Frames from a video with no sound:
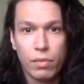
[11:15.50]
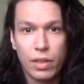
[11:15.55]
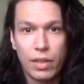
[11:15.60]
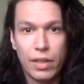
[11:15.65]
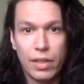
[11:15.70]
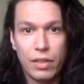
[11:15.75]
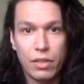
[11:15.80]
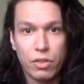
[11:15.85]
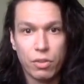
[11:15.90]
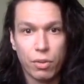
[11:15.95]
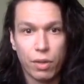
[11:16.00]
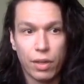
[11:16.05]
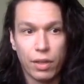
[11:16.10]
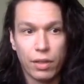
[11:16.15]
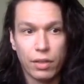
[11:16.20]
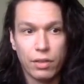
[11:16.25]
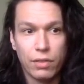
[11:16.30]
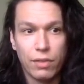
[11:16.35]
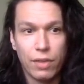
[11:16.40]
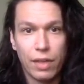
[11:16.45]

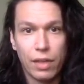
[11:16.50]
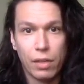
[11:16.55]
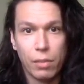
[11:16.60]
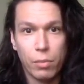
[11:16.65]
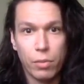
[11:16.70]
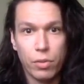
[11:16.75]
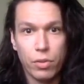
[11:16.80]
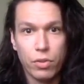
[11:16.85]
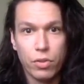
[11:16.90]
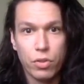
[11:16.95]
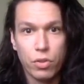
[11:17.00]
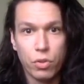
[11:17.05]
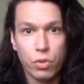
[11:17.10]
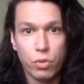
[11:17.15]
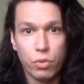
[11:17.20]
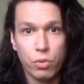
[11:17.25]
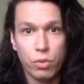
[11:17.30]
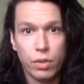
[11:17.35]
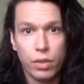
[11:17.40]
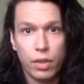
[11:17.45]
interactive element to
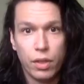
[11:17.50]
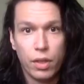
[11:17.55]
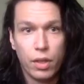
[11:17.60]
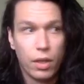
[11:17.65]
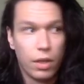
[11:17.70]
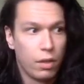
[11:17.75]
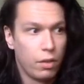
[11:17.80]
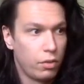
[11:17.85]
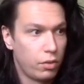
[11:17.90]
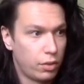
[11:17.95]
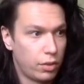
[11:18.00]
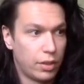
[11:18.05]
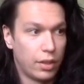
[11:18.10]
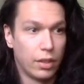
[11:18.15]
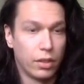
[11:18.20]
the